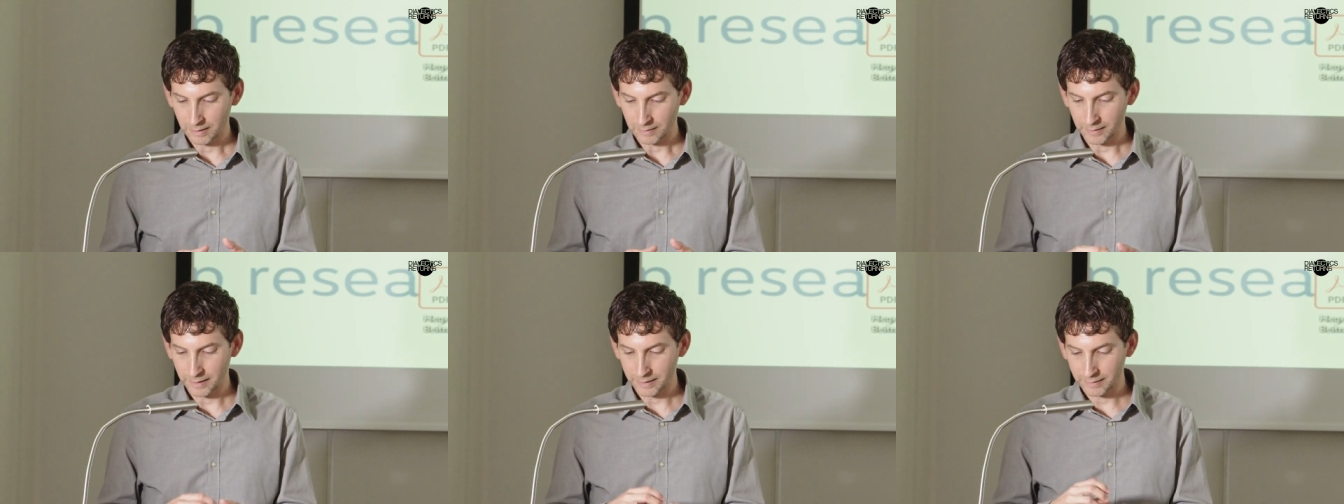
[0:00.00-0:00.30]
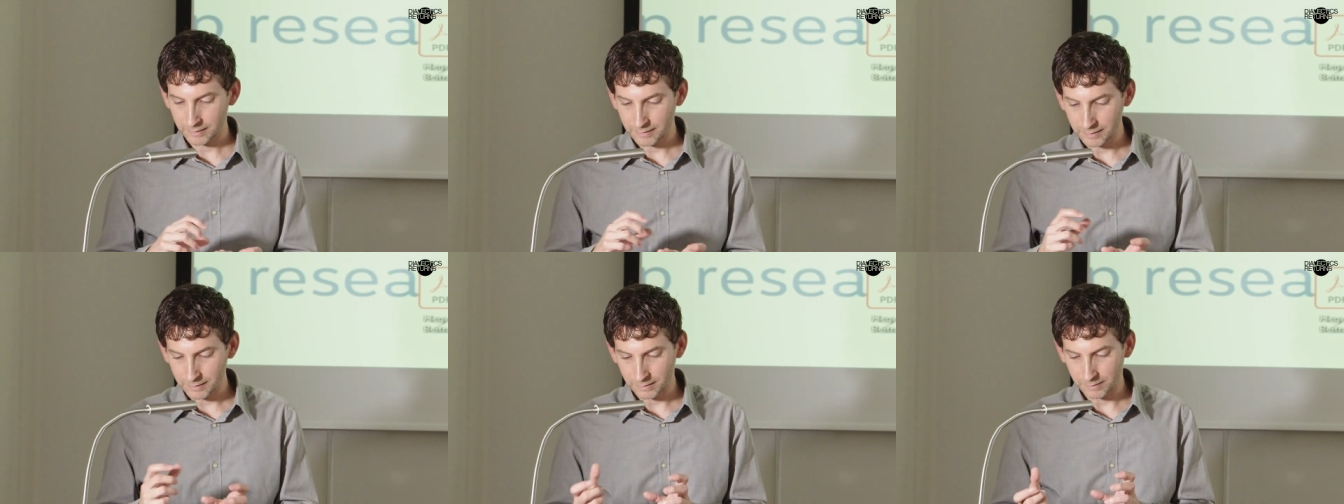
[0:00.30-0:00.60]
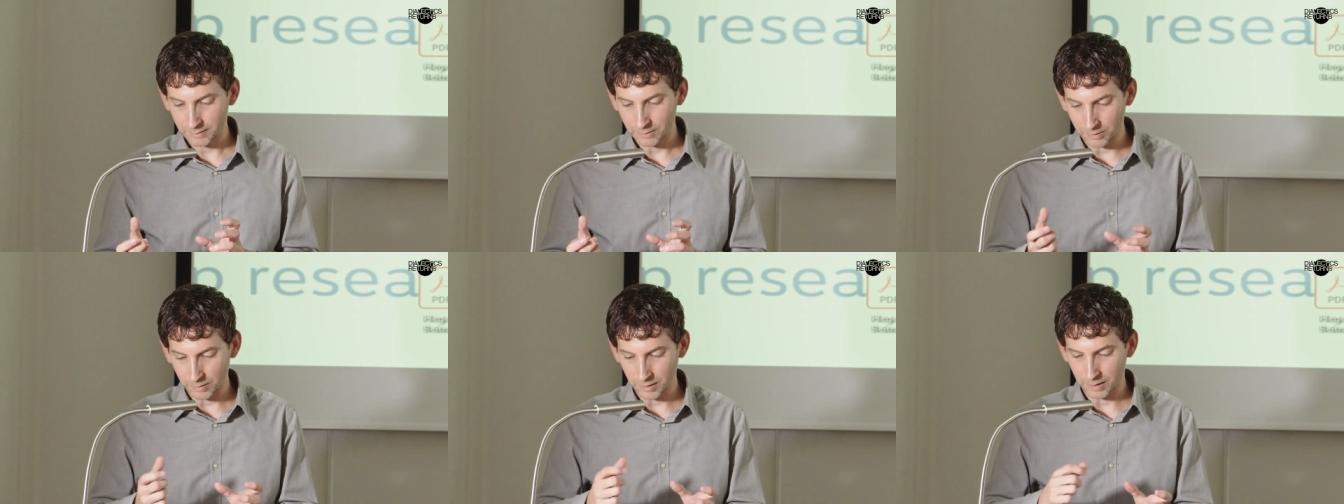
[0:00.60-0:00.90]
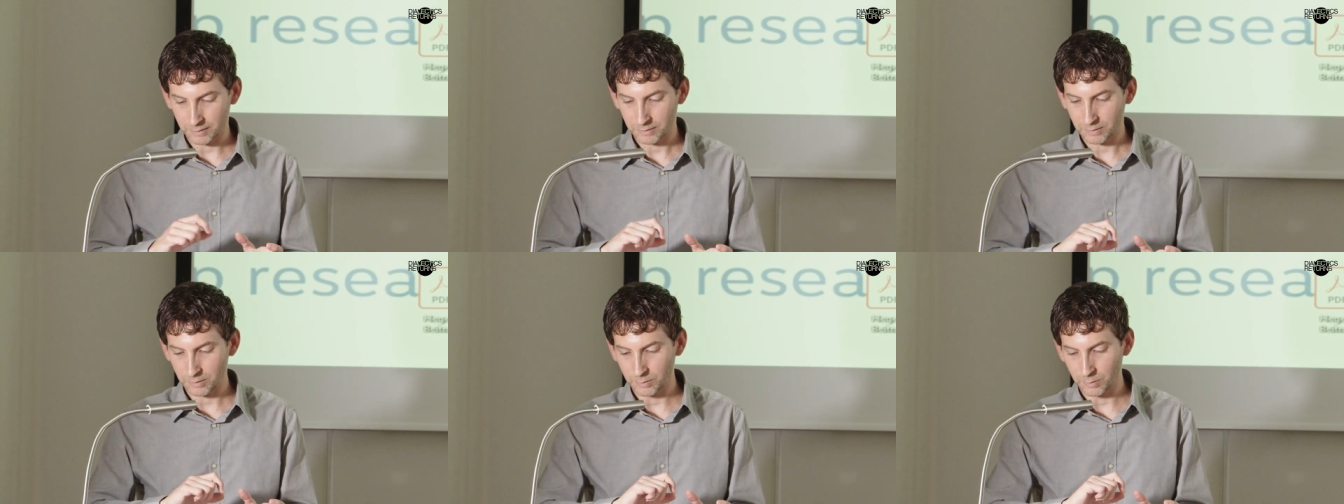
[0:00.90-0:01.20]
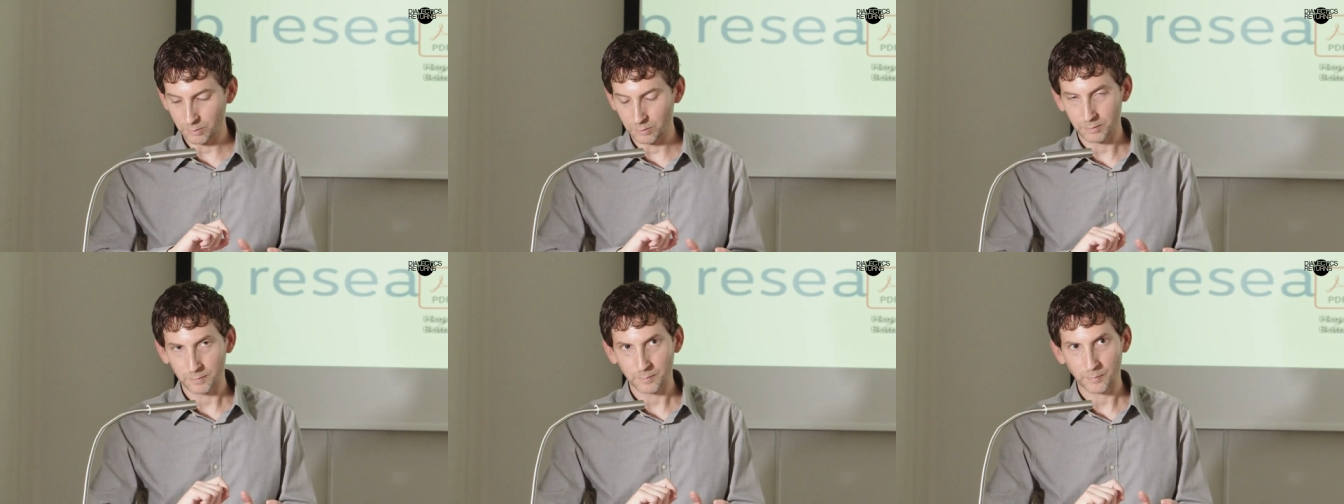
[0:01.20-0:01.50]
lends the story
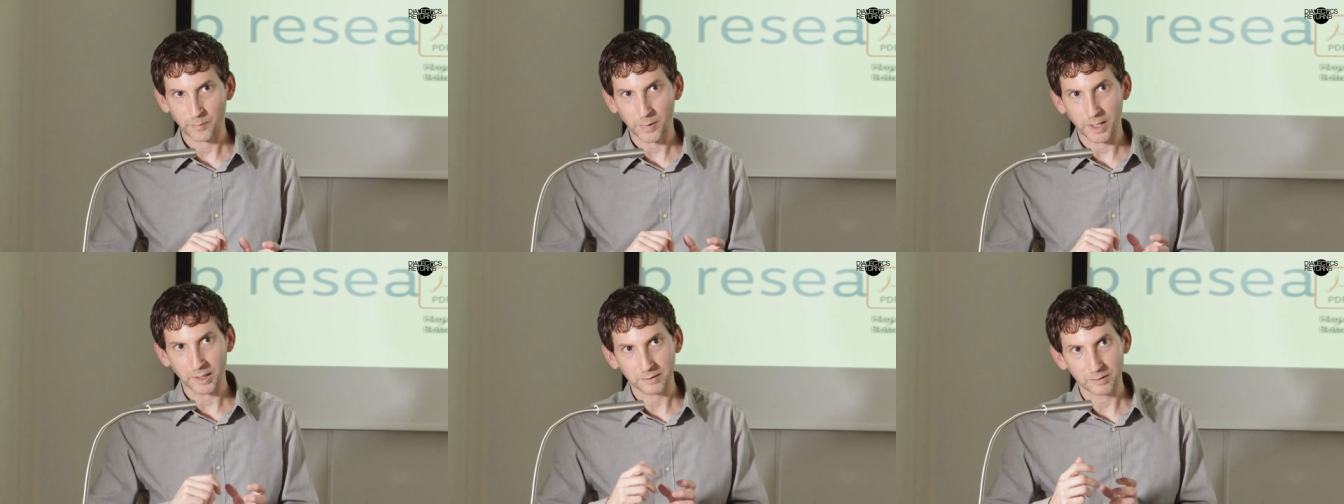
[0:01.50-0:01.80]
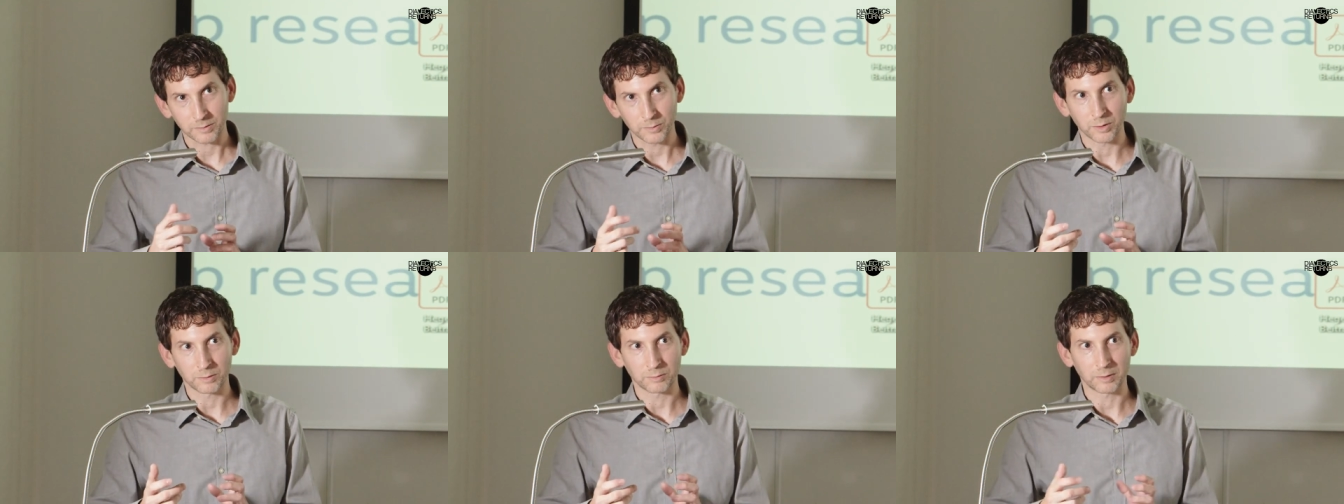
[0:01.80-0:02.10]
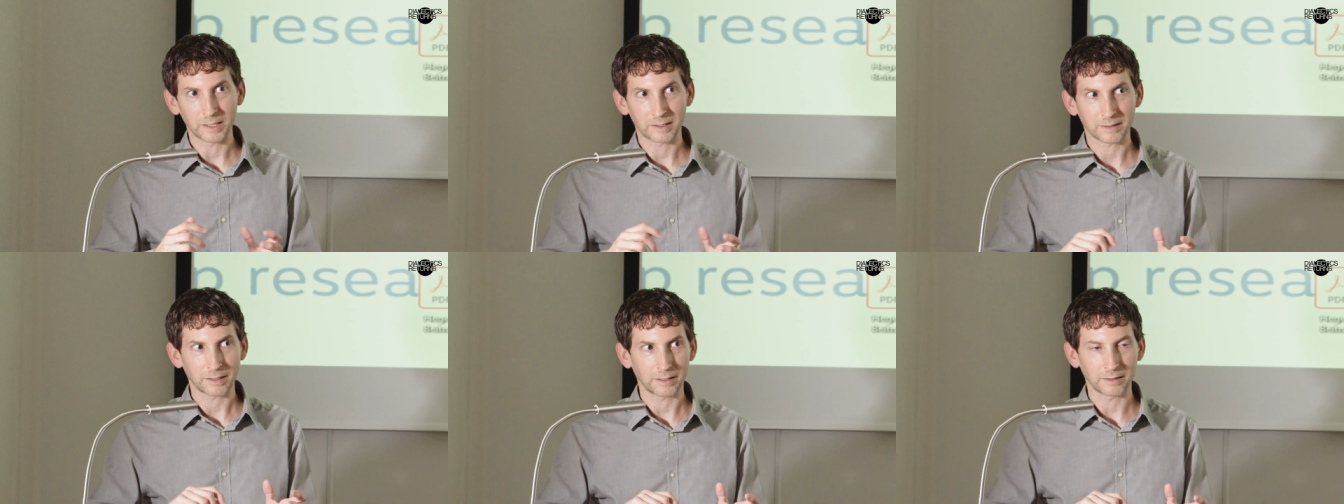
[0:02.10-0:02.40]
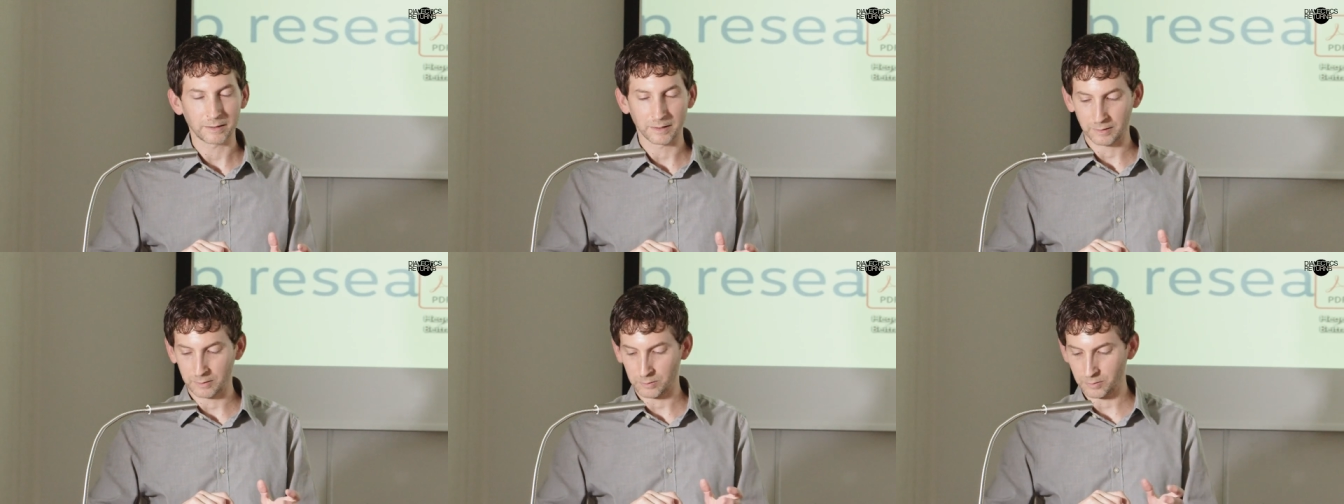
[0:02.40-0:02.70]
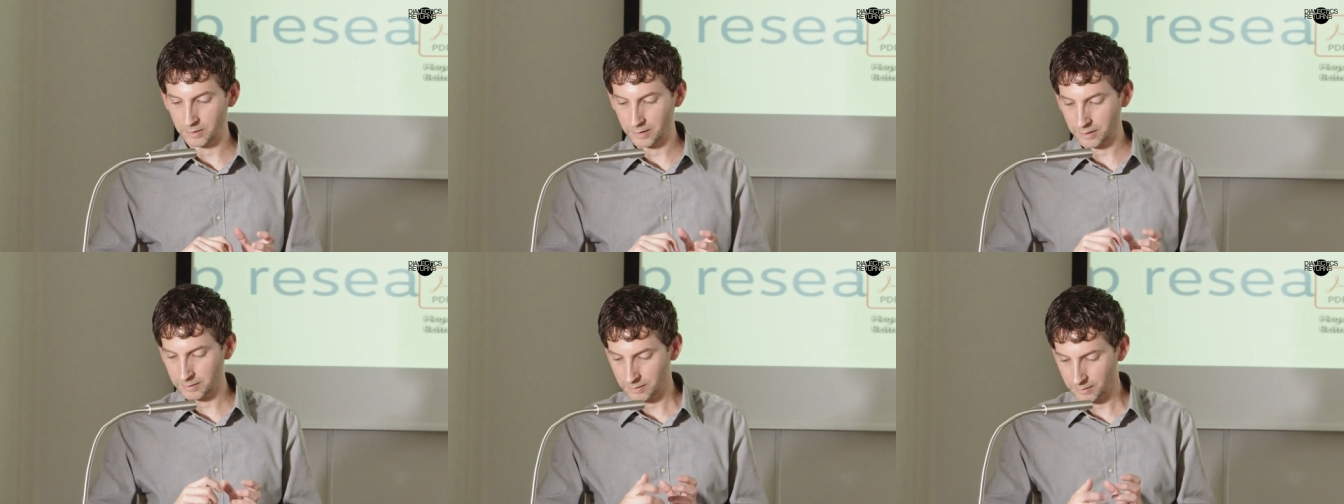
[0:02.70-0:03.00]
to possible retellings
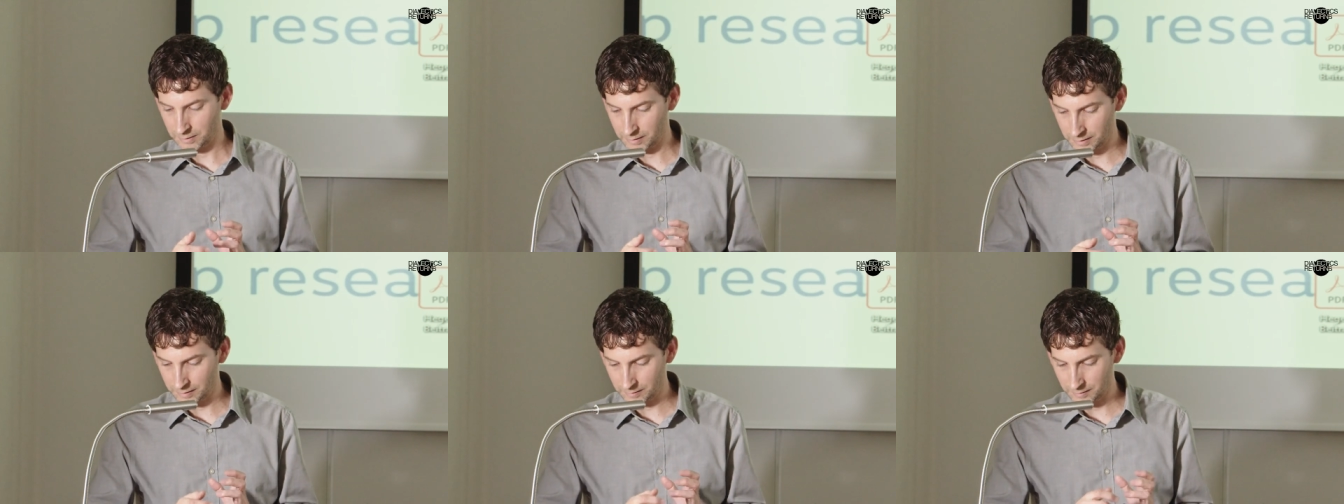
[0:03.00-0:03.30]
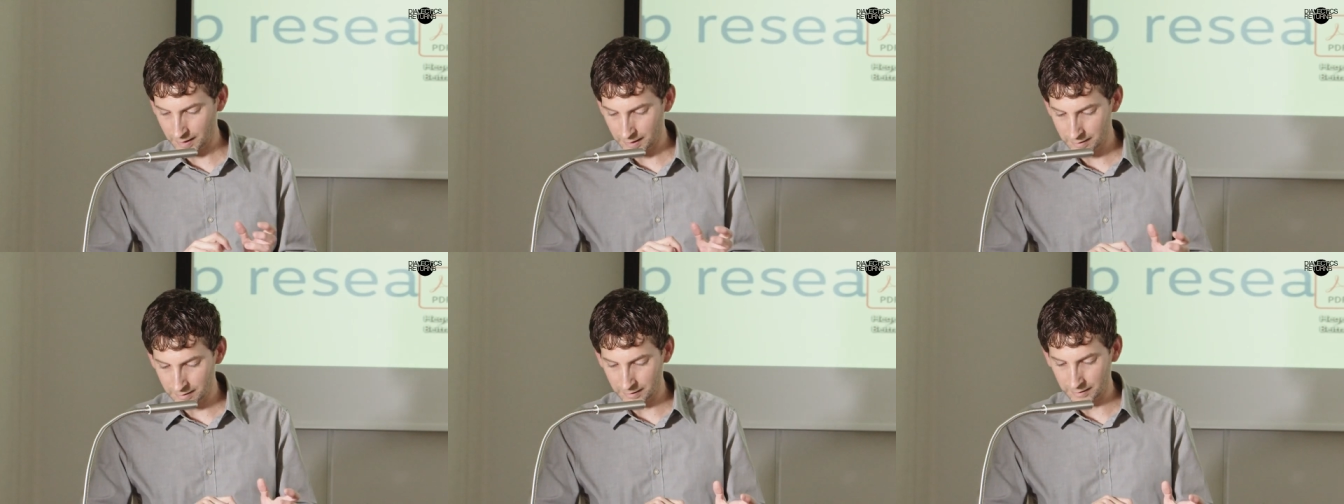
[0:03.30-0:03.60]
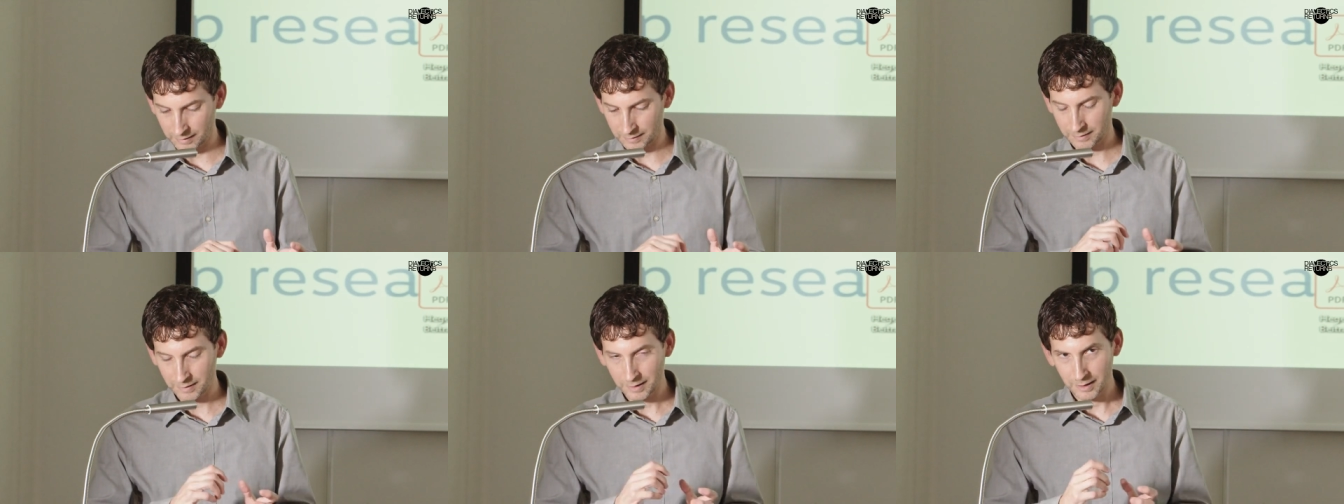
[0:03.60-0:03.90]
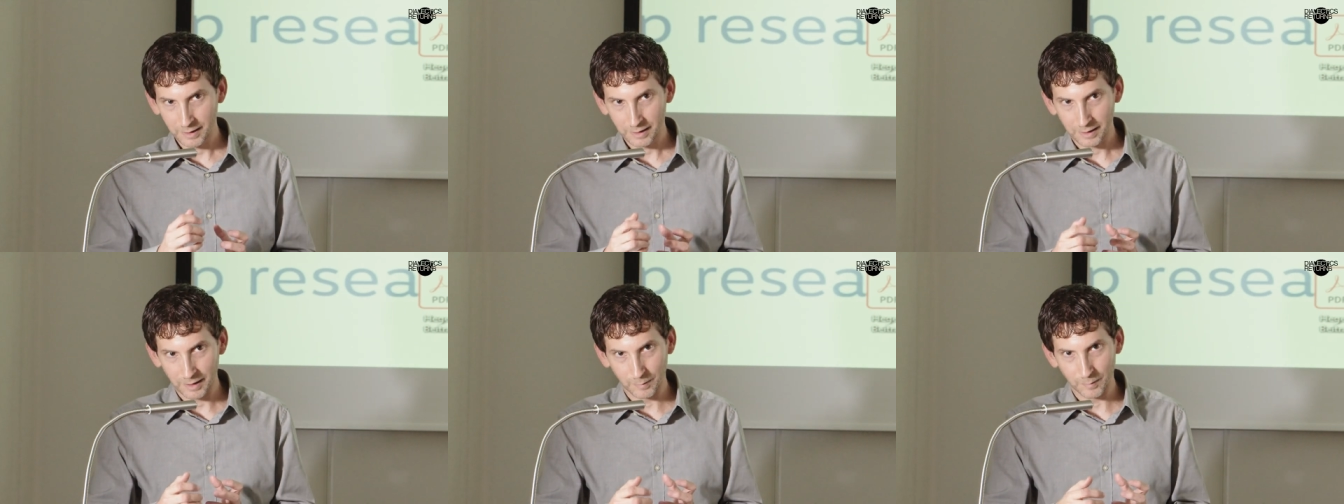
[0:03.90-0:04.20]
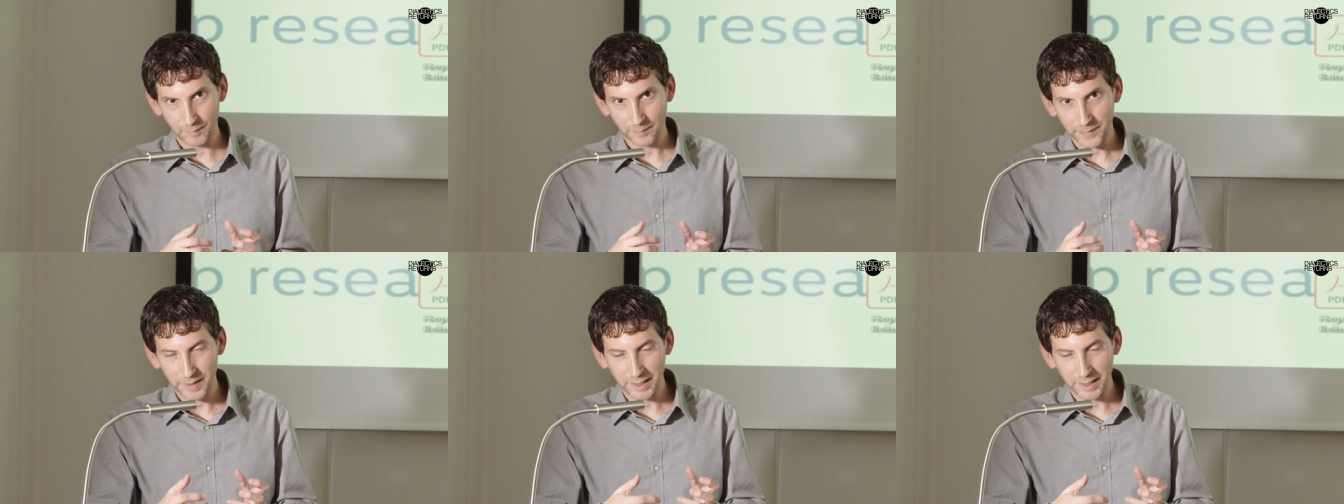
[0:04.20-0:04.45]
with alternative endings it,